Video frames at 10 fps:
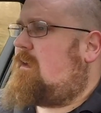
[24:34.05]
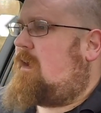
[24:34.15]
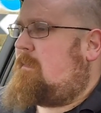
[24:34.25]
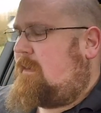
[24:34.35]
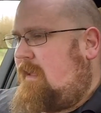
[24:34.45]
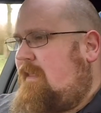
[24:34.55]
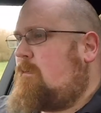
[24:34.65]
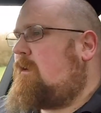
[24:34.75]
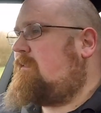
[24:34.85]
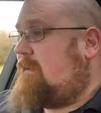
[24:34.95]
I mean, okay, that
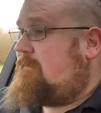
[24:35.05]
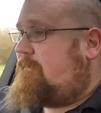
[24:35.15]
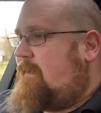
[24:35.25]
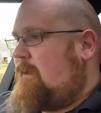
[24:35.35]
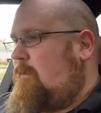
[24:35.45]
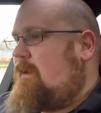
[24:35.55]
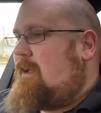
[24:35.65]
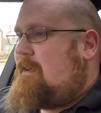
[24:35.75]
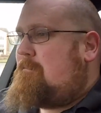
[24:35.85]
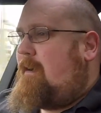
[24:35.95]
one I did feel,
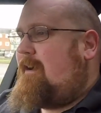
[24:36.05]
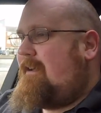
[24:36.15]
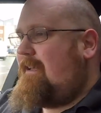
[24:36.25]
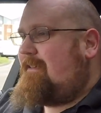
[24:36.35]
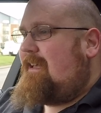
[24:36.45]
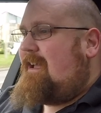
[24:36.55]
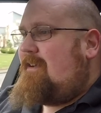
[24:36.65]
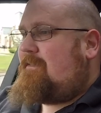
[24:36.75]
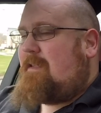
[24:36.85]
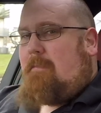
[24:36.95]
but
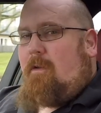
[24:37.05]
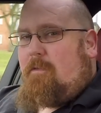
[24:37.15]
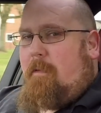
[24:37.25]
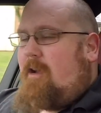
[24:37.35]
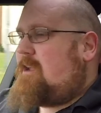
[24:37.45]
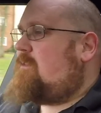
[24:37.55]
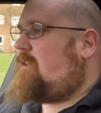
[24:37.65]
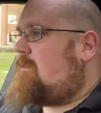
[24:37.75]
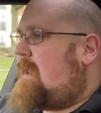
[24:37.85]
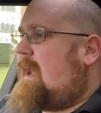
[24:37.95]
for the most part you
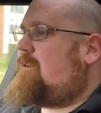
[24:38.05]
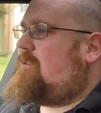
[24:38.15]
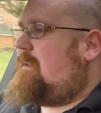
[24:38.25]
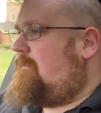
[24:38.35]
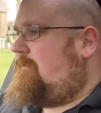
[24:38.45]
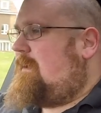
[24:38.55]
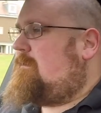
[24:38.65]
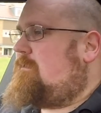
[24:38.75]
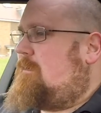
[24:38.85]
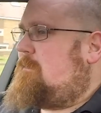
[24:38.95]
don't actually feel them.